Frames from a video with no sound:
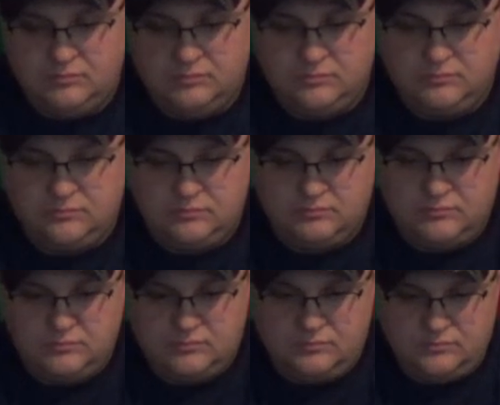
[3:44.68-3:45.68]

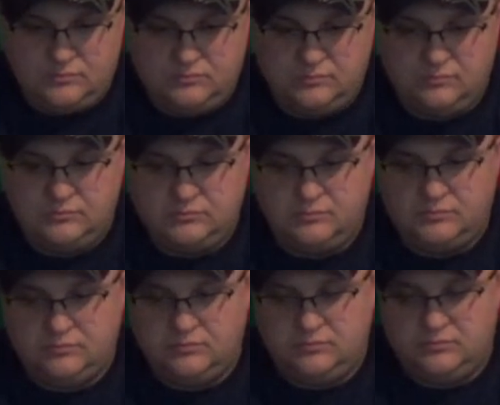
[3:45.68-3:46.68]

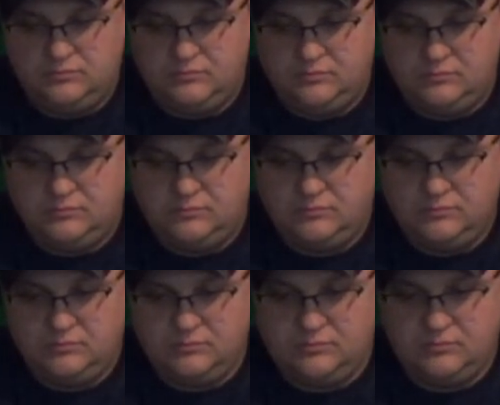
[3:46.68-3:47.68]

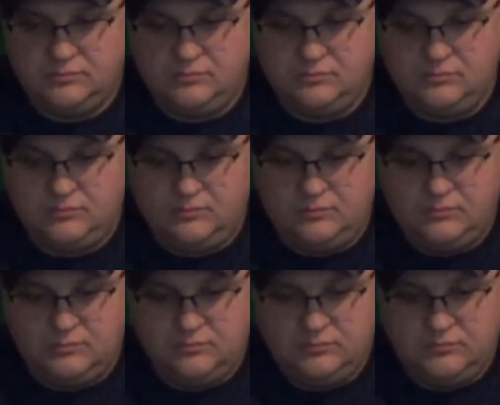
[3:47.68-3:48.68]

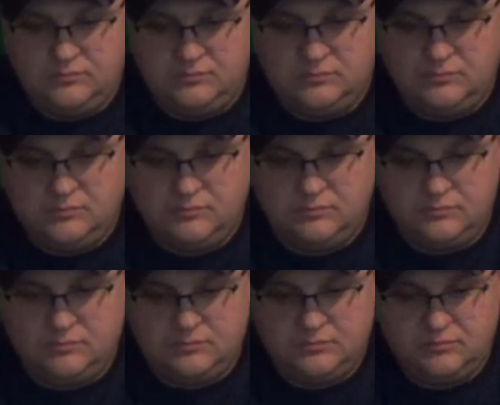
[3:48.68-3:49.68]

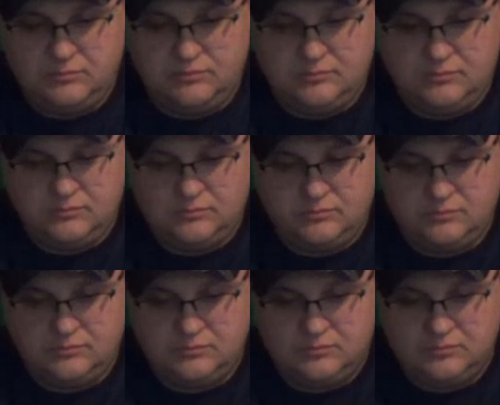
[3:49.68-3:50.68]

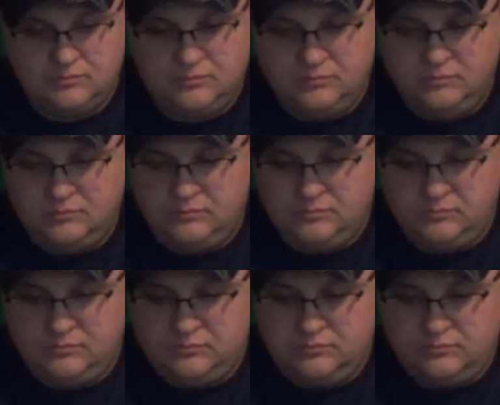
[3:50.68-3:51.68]

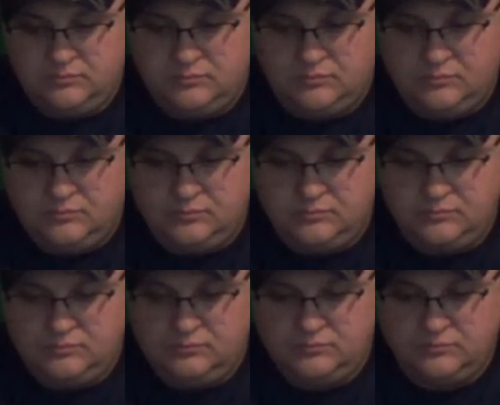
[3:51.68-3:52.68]
(not speaking)